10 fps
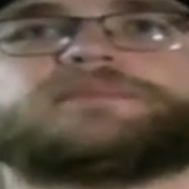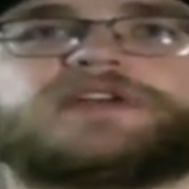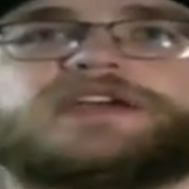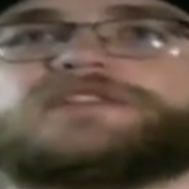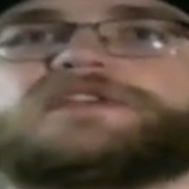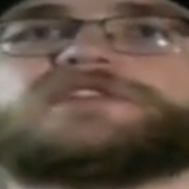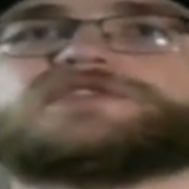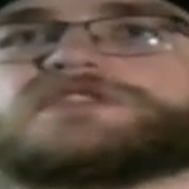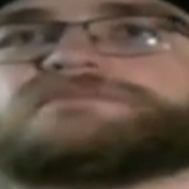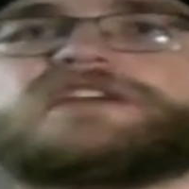If you don't
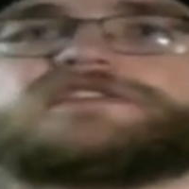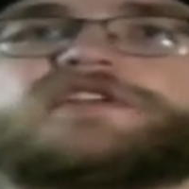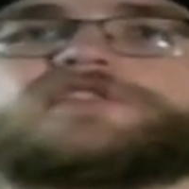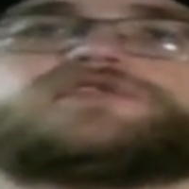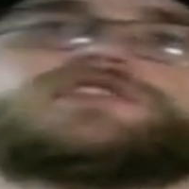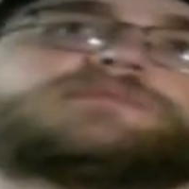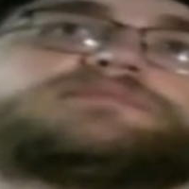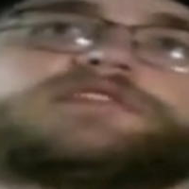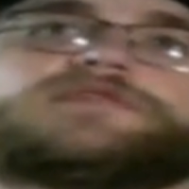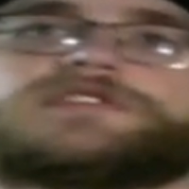like playing as a
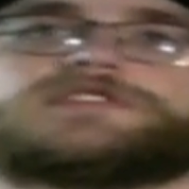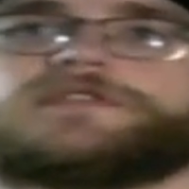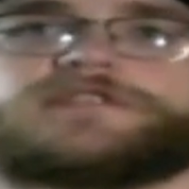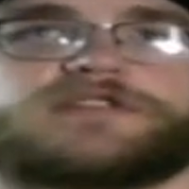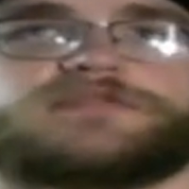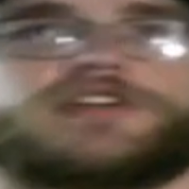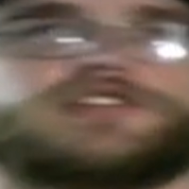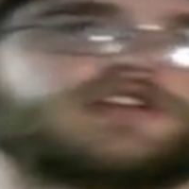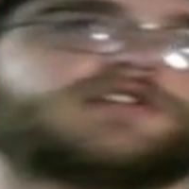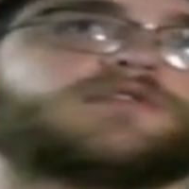turn-based character, you can
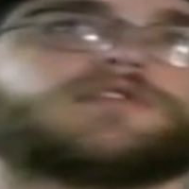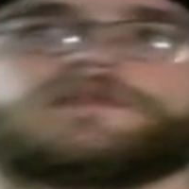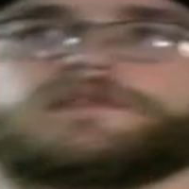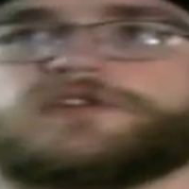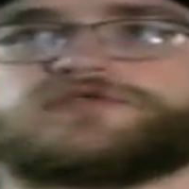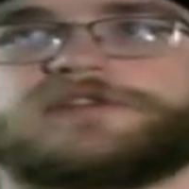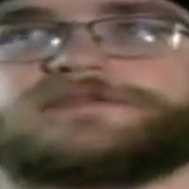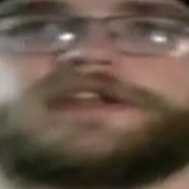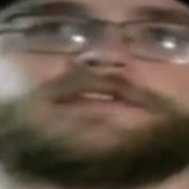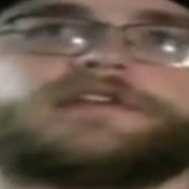switch to acceleration
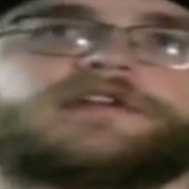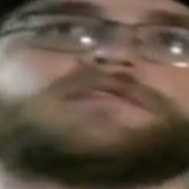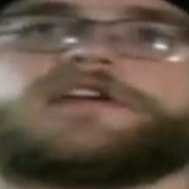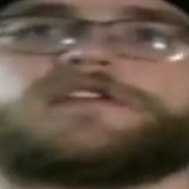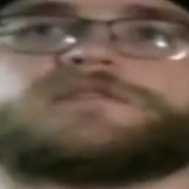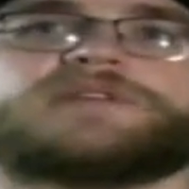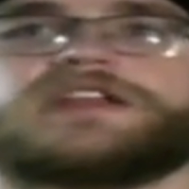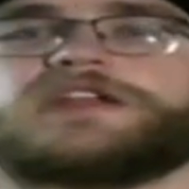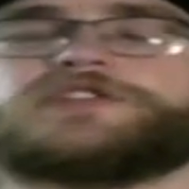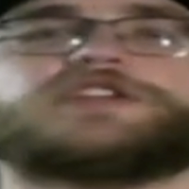or even a drift
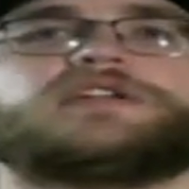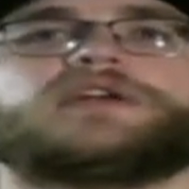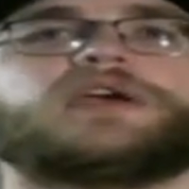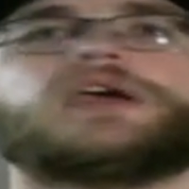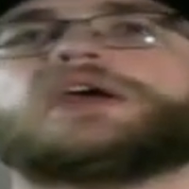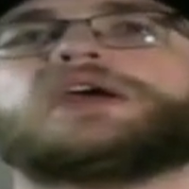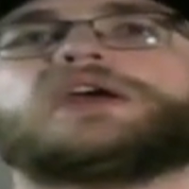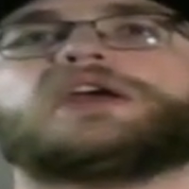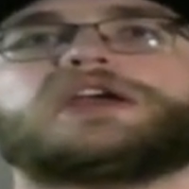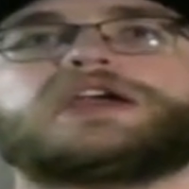engine or a speed
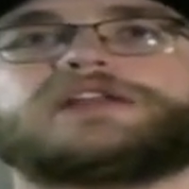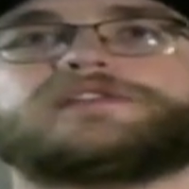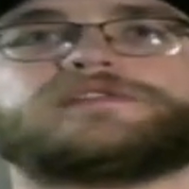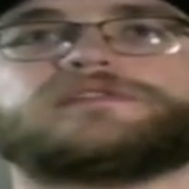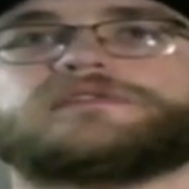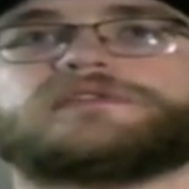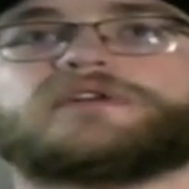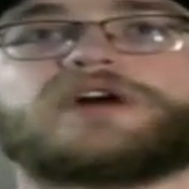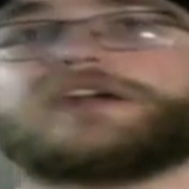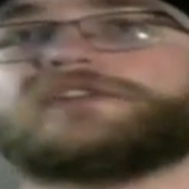engine.
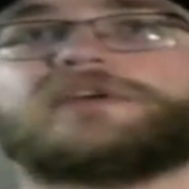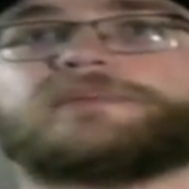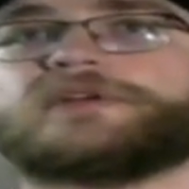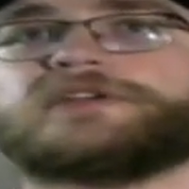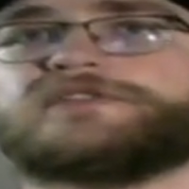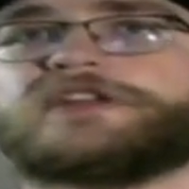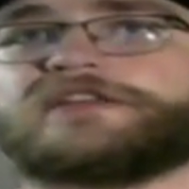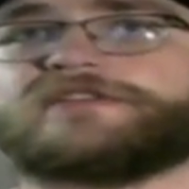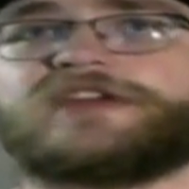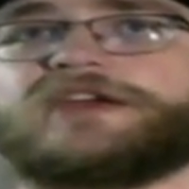It's
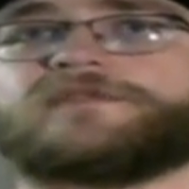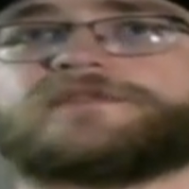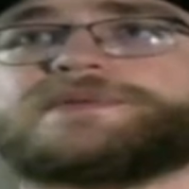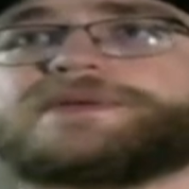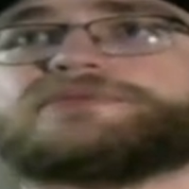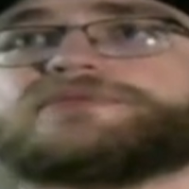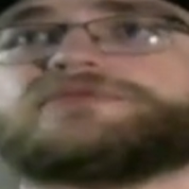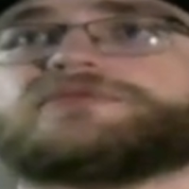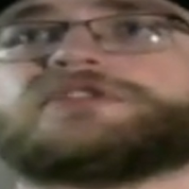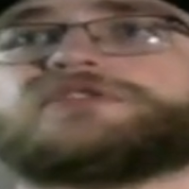honestly a pretty unique
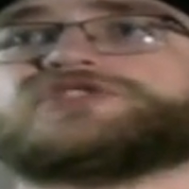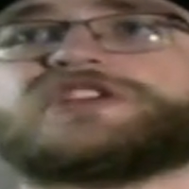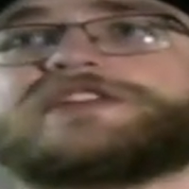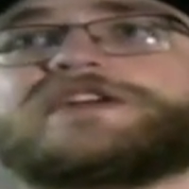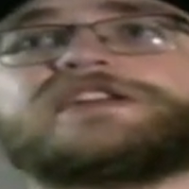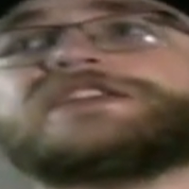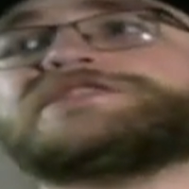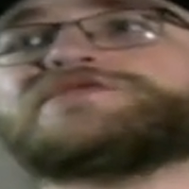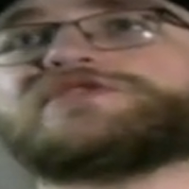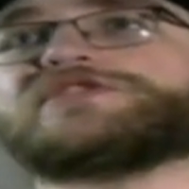thing for people who
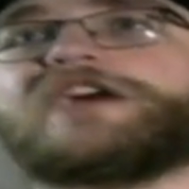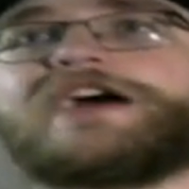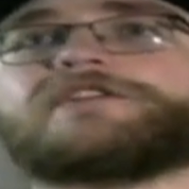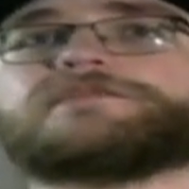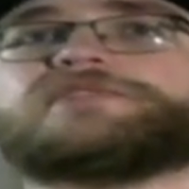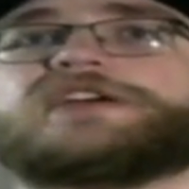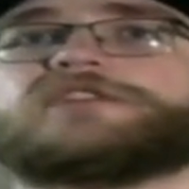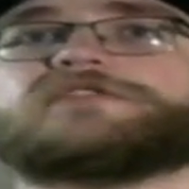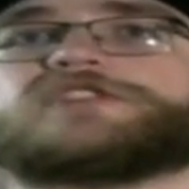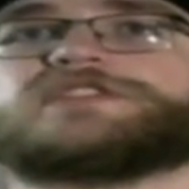are just now getting
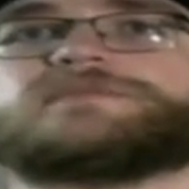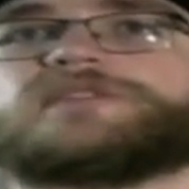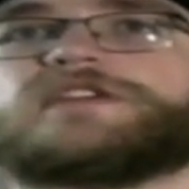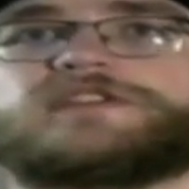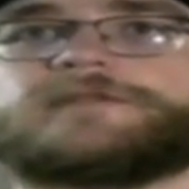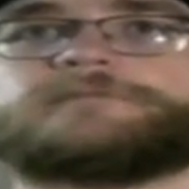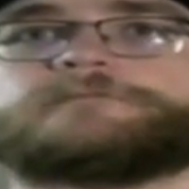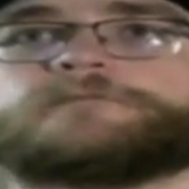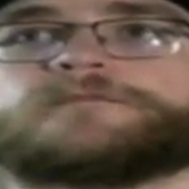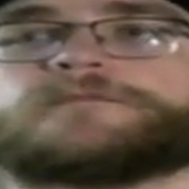used to how to play
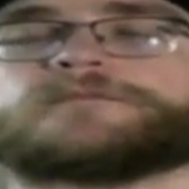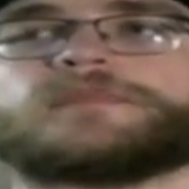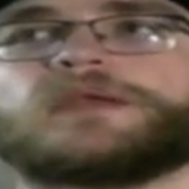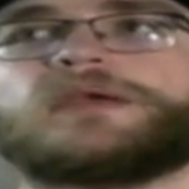Crash Team Racing.